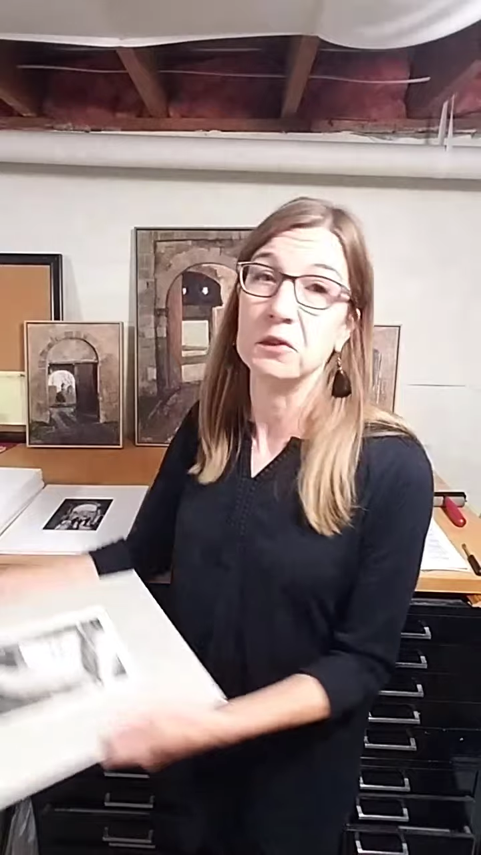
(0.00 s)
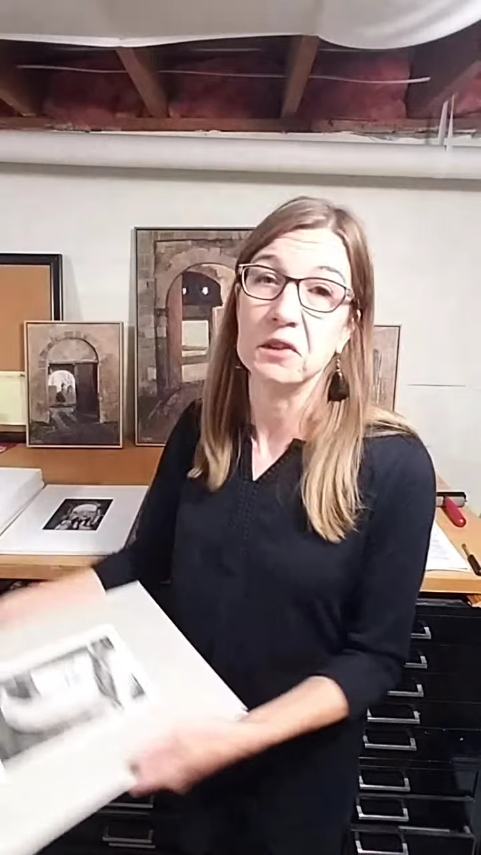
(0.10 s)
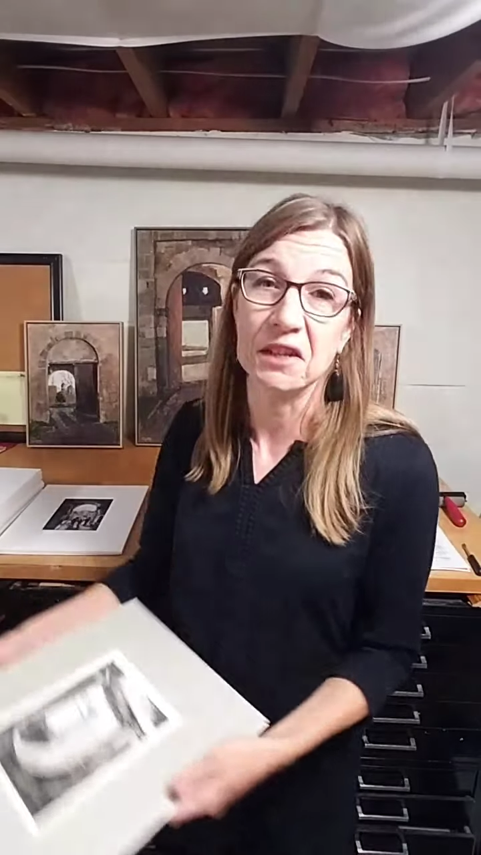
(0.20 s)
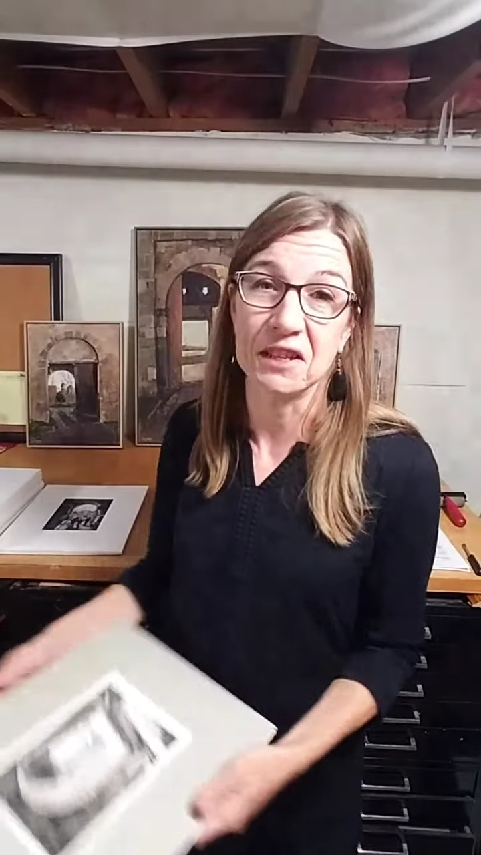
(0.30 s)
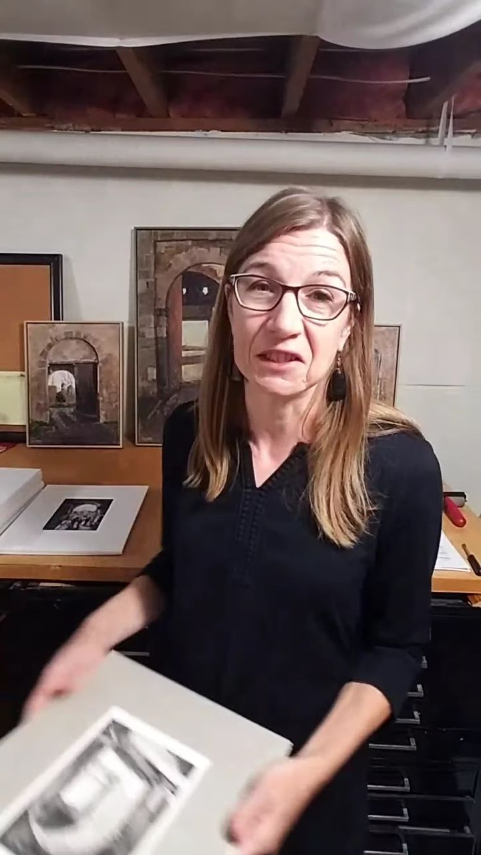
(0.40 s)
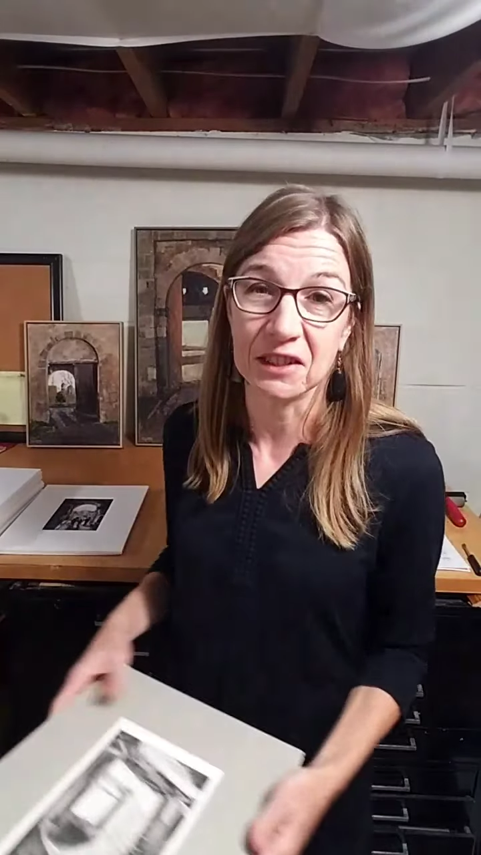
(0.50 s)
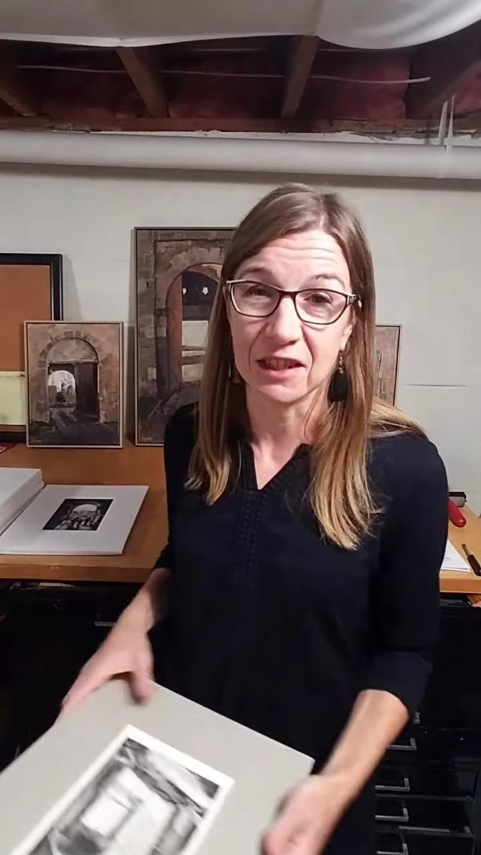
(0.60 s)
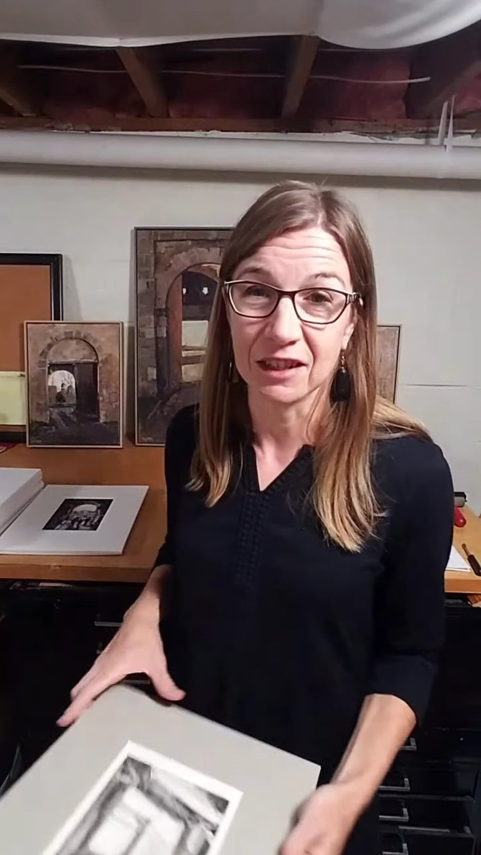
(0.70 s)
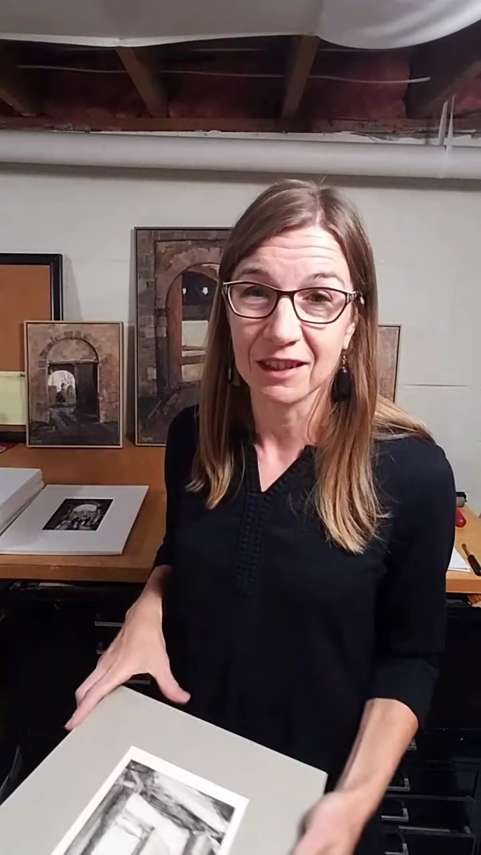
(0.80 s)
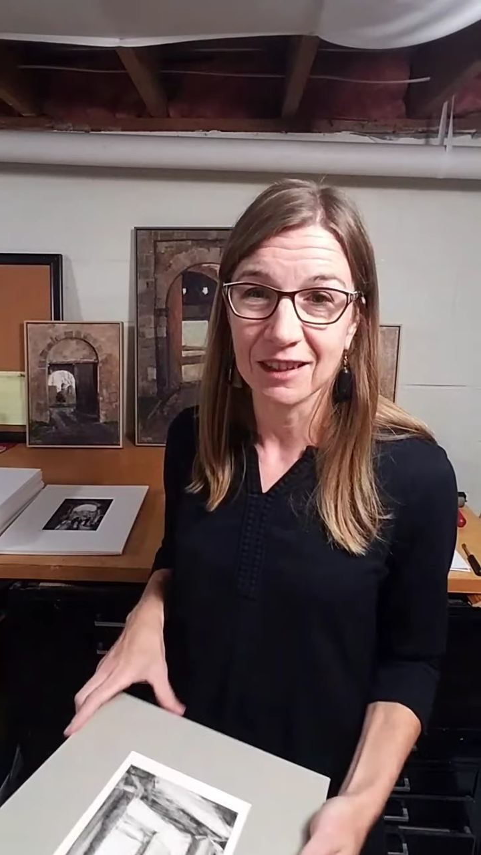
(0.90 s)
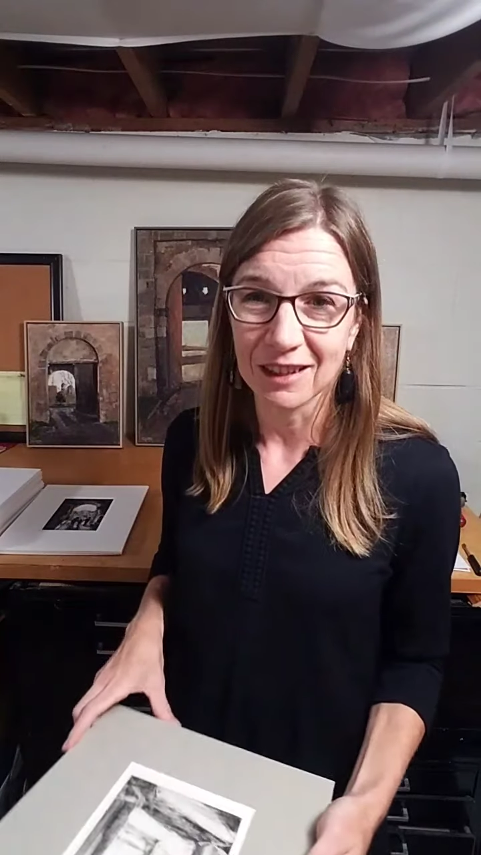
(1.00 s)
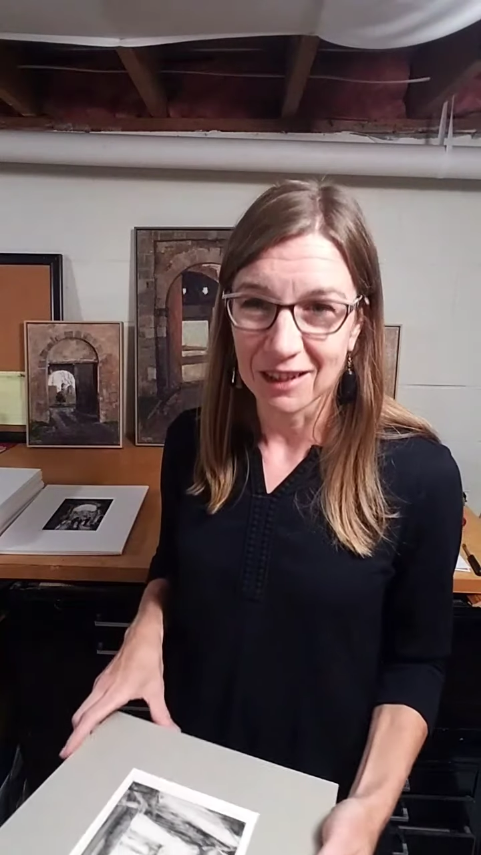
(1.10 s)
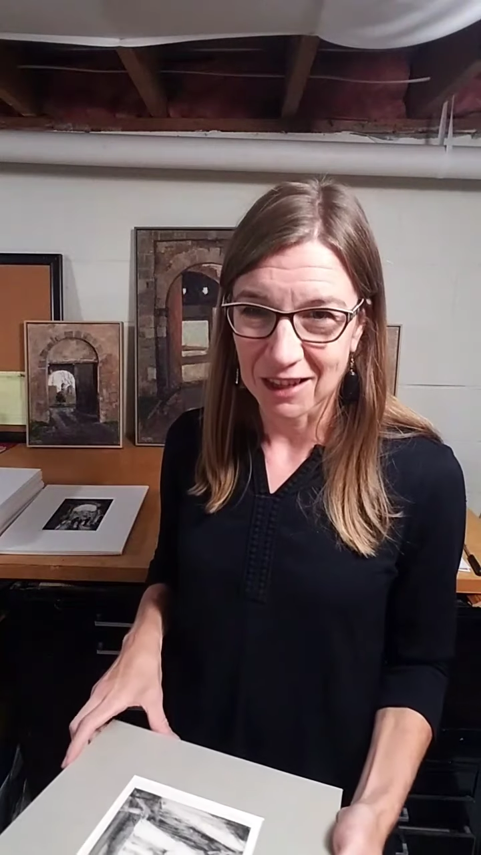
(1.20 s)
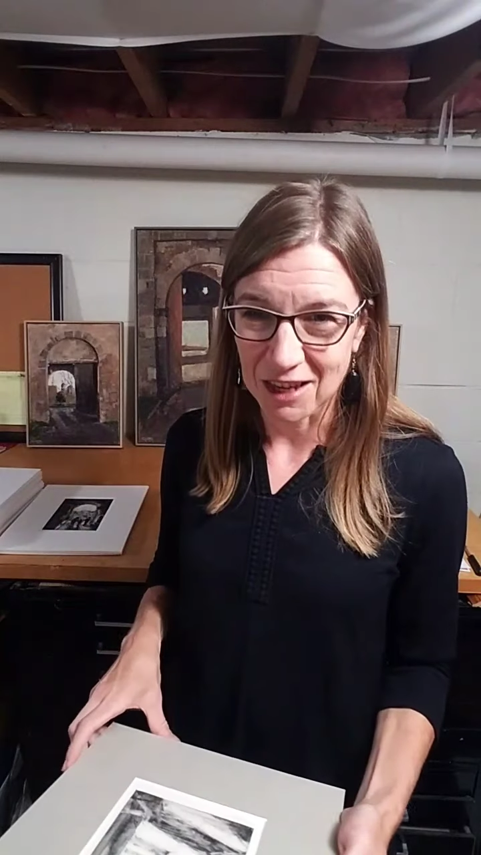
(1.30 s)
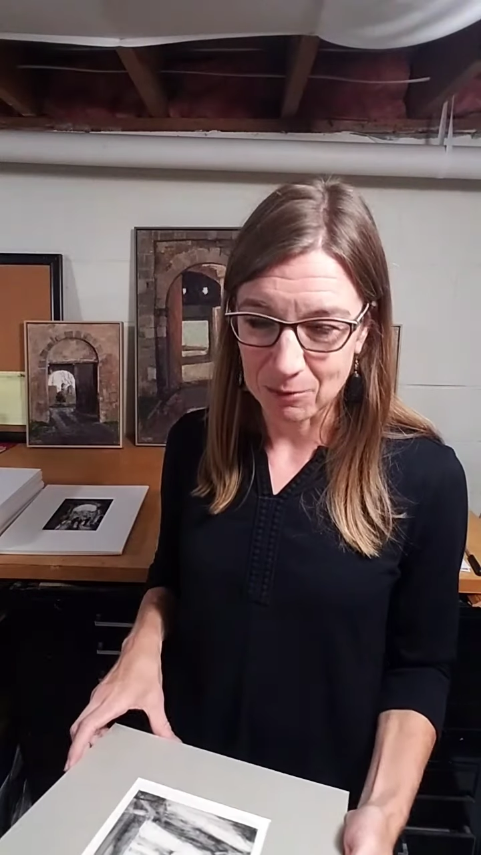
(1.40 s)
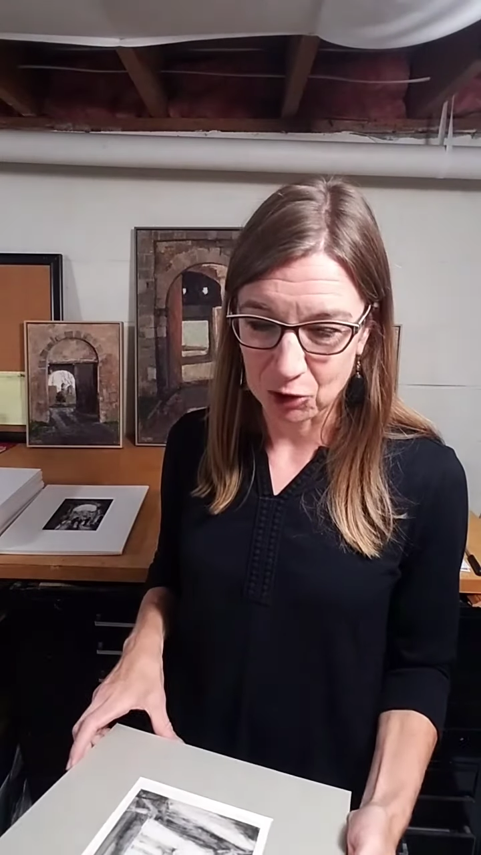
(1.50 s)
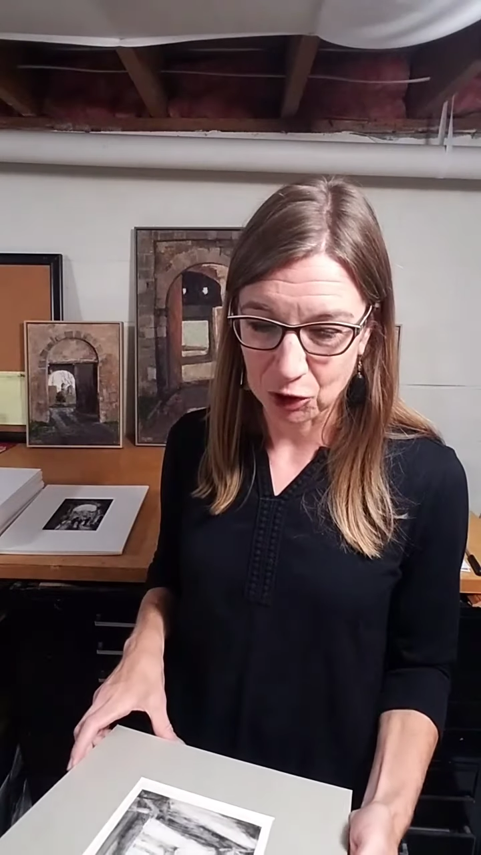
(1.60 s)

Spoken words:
you can easily keep